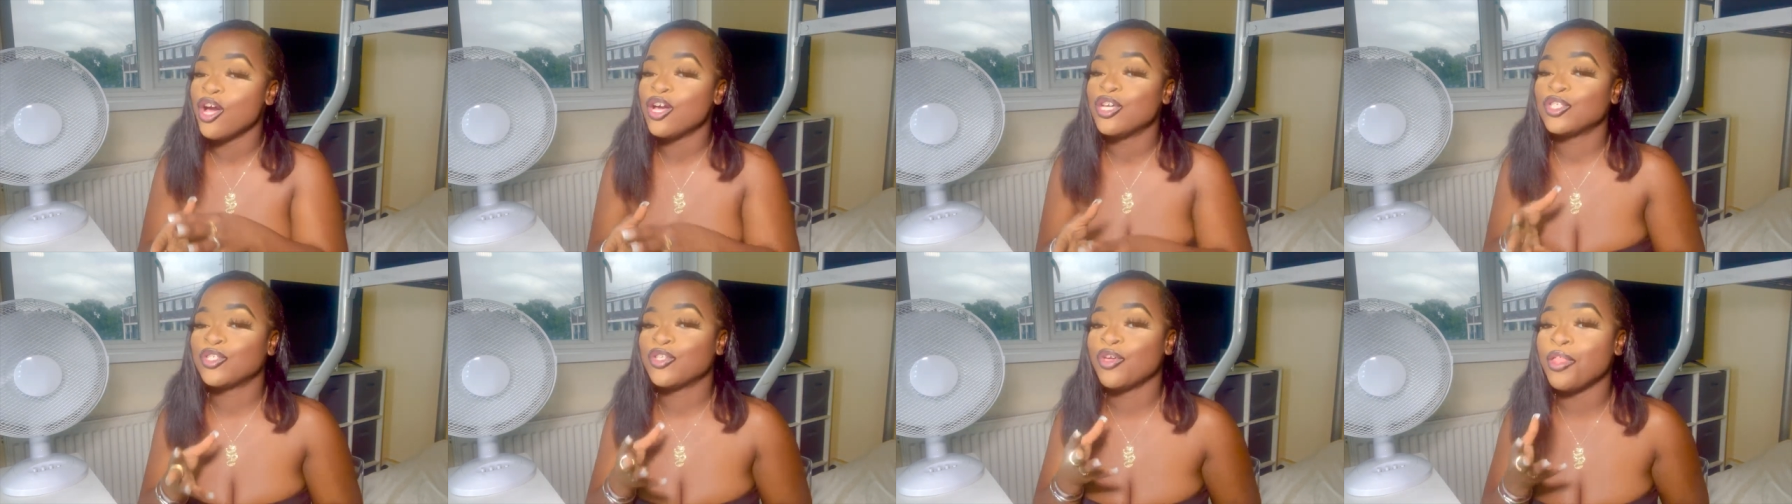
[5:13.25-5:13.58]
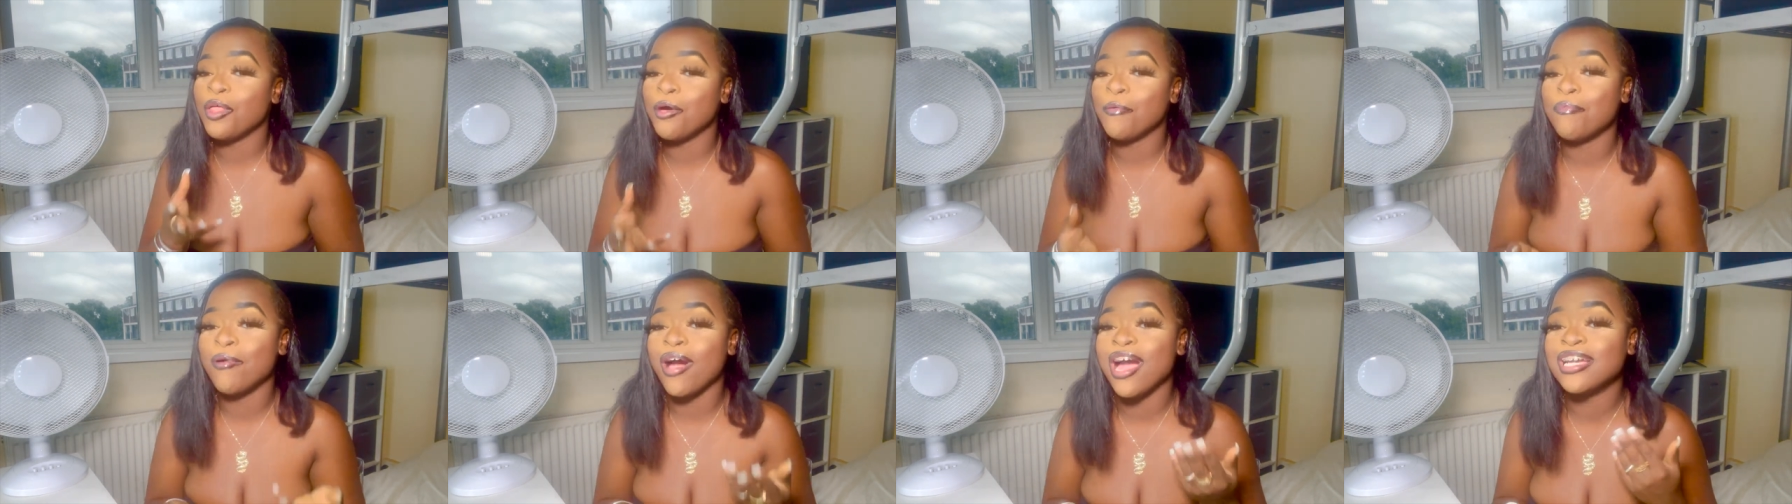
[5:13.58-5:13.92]
so
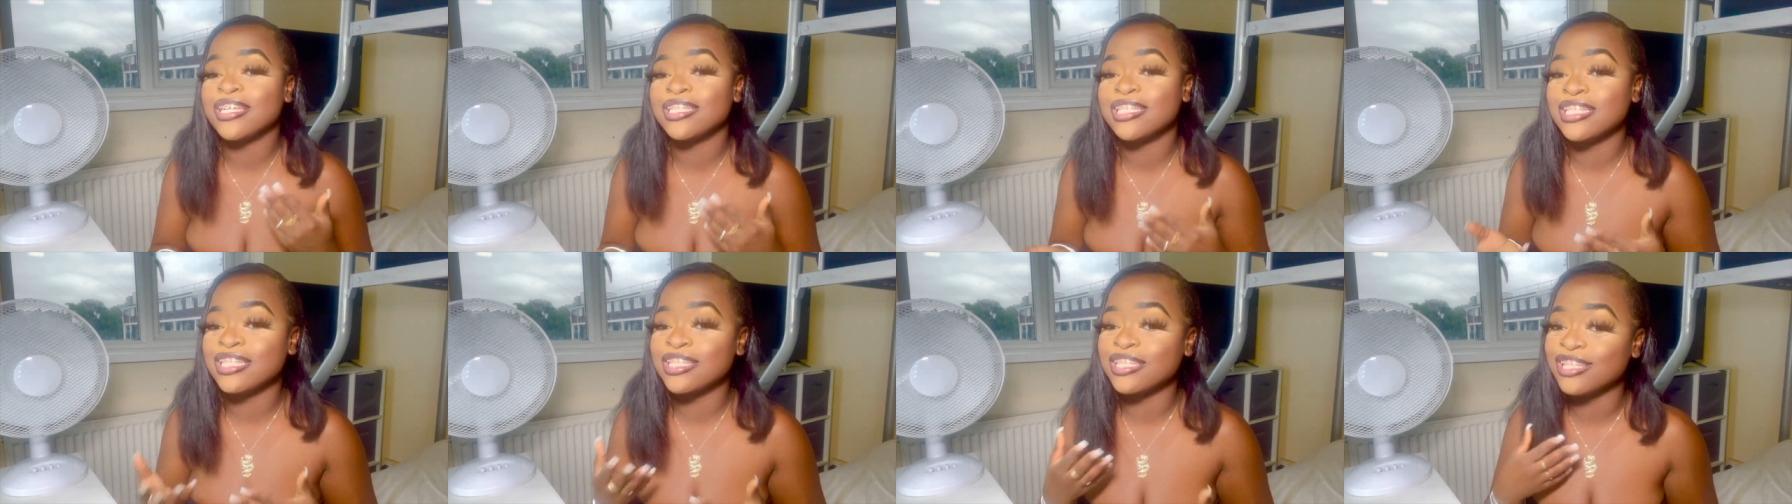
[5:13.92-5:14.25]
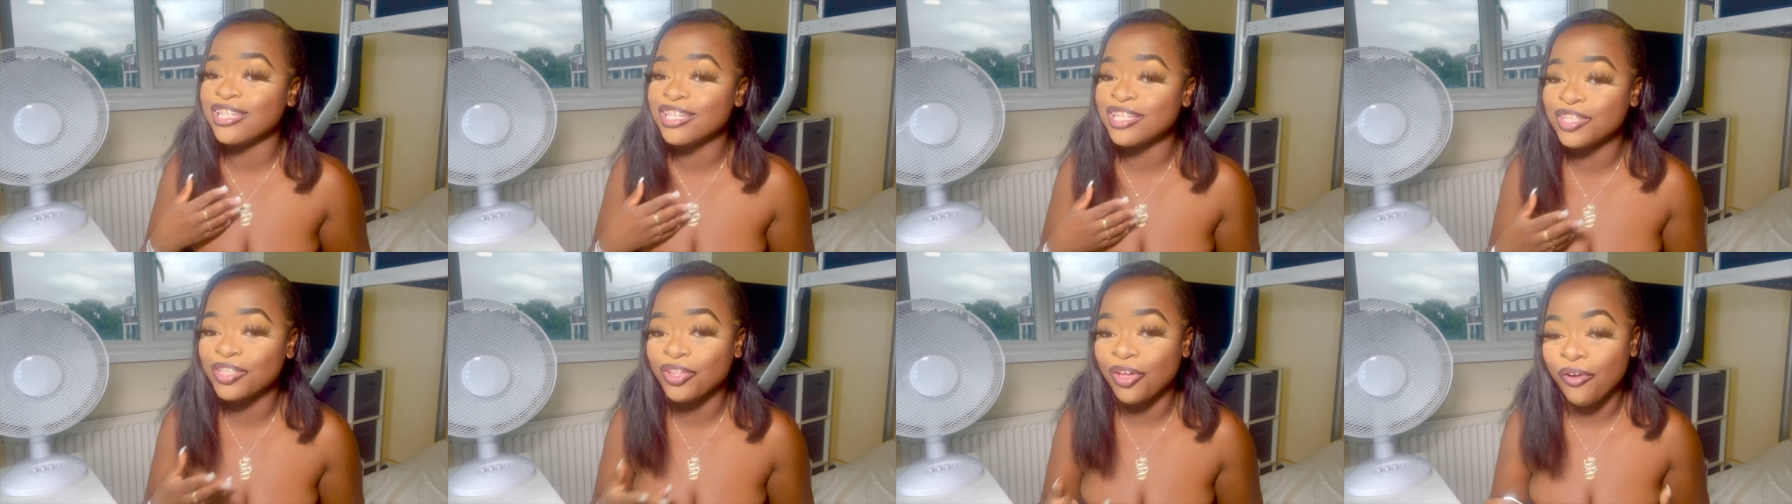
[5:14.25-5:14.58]
the prices
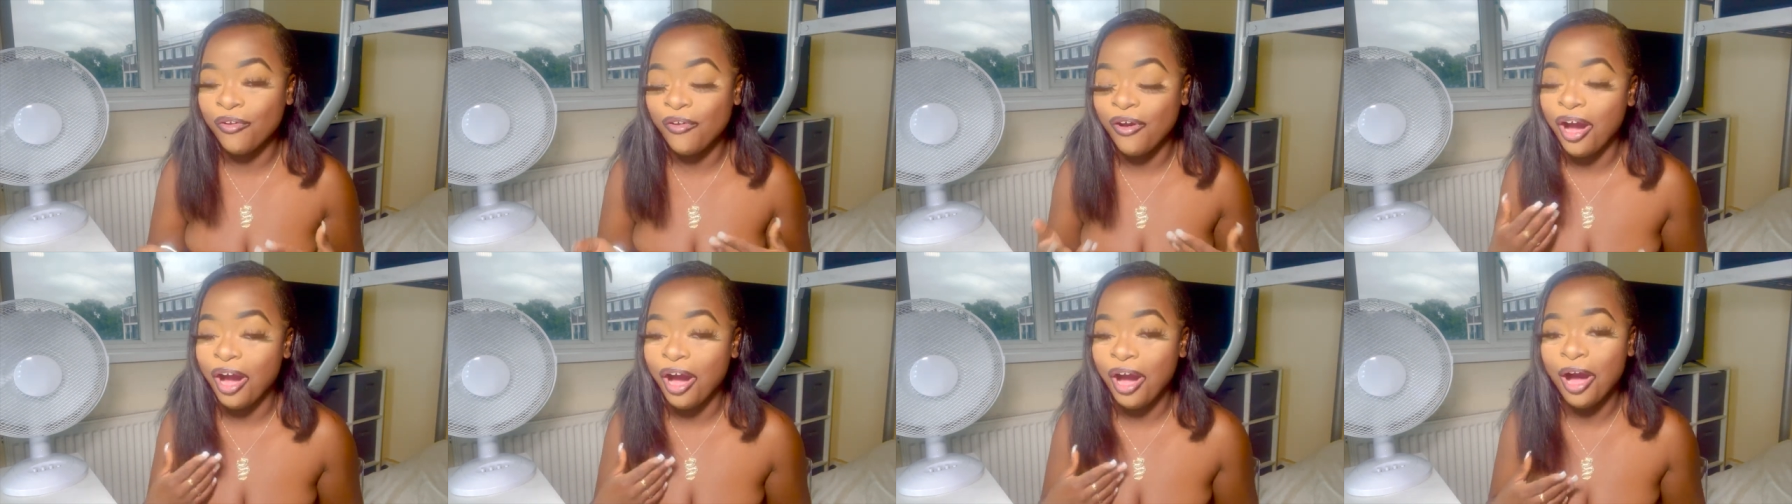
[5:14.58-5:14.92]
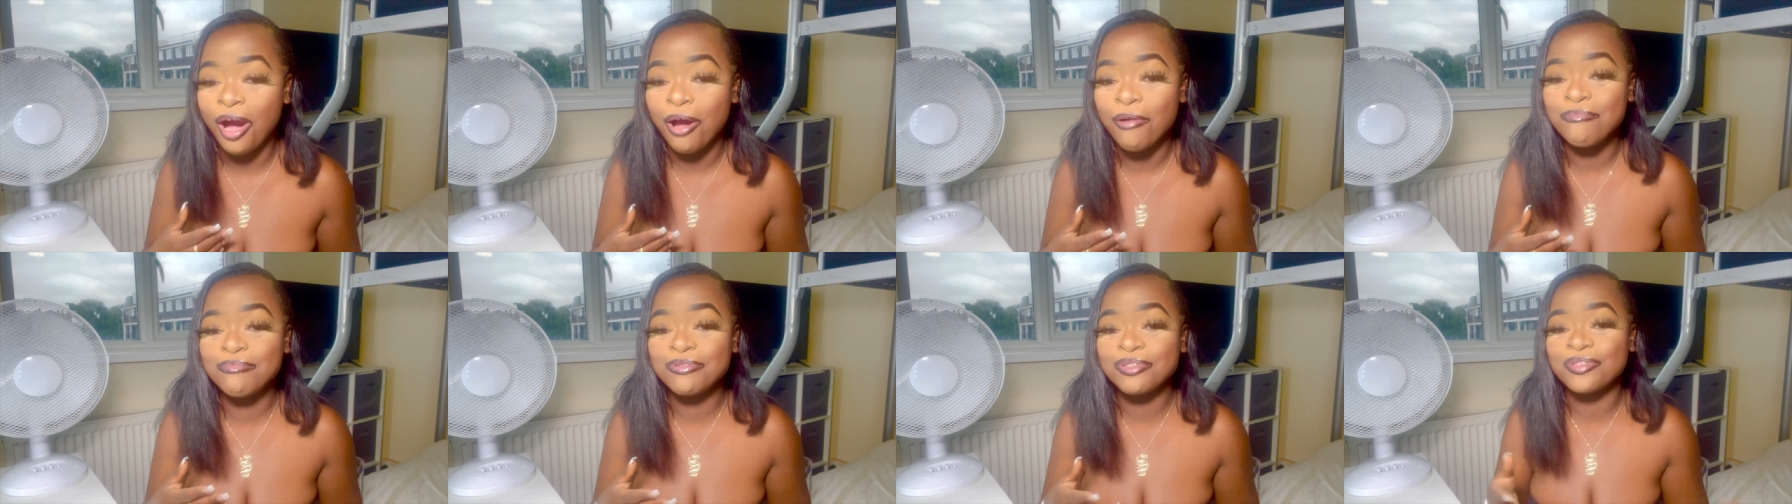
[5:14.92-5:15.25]
does go
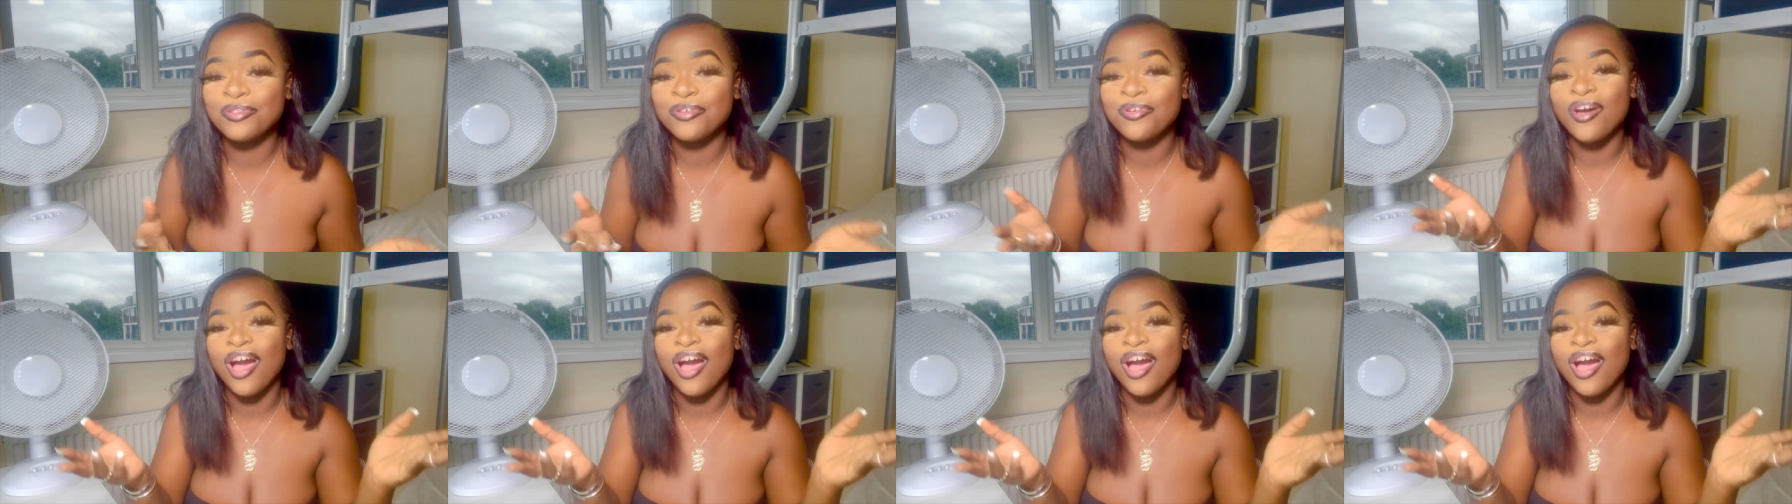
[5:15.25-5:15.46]
up so